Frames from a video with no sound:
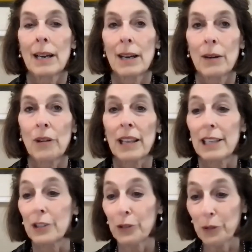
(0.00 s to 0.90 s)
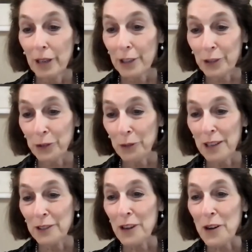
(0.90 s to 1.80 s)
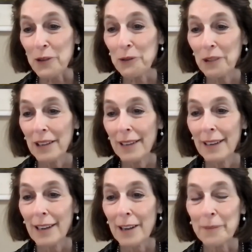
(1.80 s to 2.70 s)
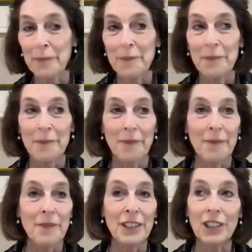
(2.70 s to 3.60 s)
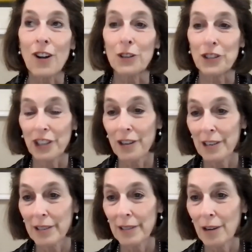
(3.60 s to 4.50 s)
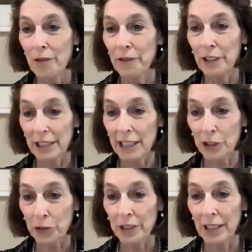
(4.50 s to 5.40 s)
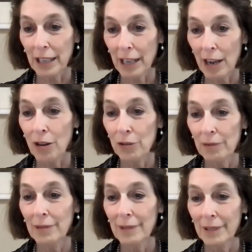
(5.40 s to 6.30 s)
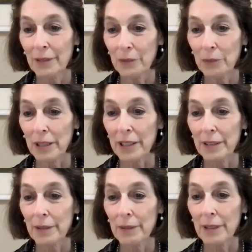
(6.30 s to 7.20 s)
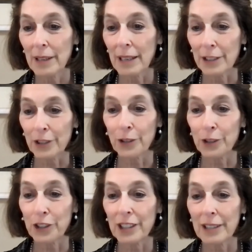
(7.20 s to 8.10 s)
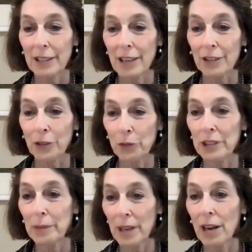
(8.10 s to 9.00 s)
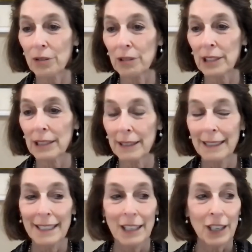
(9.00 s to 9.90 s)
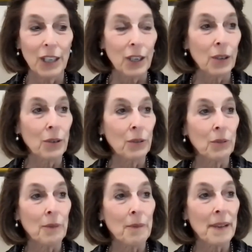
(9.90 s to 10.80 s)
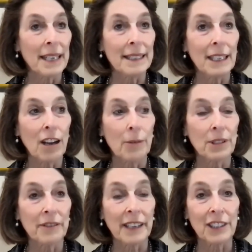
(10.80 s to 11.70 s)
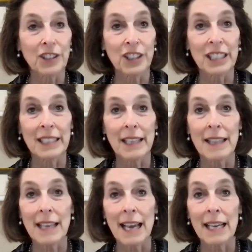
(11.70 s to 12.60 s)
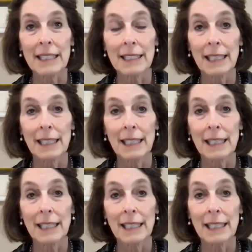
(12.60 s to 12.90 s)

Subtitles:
Well, as you well know, this all started over a century ago with a surgeon, Dr. William Coley, who made the observation that